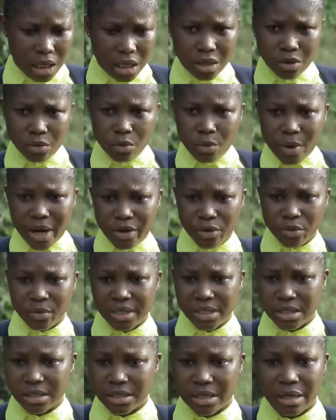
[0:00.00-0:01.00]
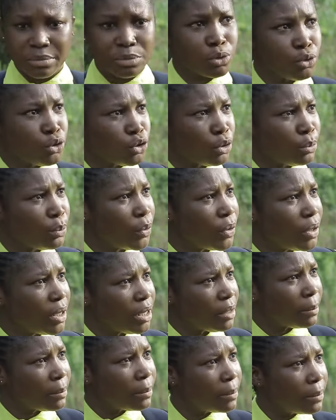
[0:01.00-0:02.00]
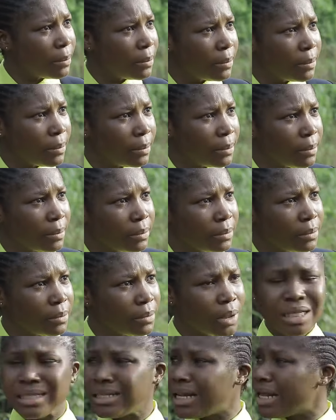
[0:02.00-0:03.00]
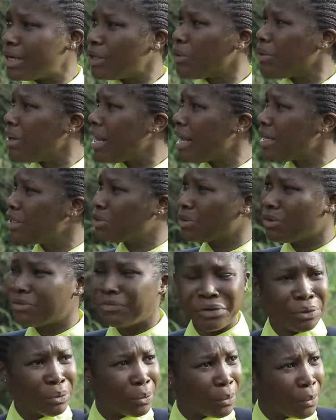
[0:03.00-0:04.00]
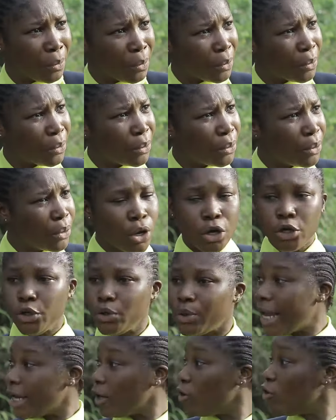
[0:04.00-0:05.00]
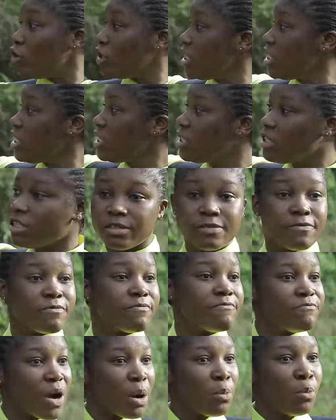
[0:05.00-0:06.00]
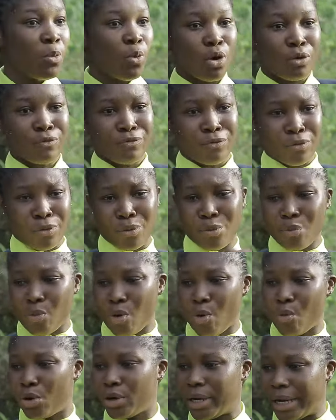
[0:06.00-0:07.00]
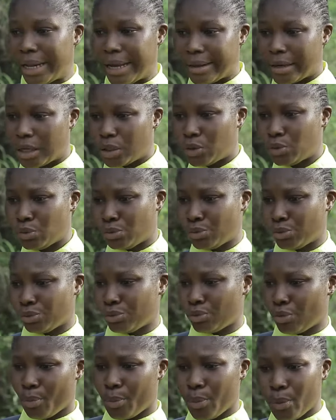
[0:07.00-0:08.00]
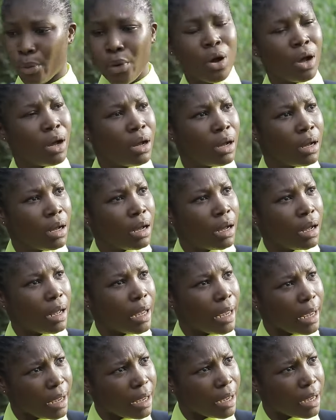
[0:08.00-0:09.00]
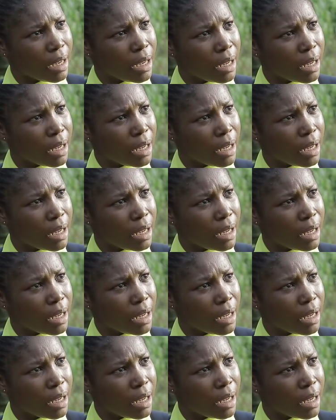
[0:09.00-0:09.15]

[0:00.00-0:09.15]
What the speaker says: And why are you wasting time to jump on him? It's like you like suffering. You like all this farm work for 1 naira, 2 kobo. Eh?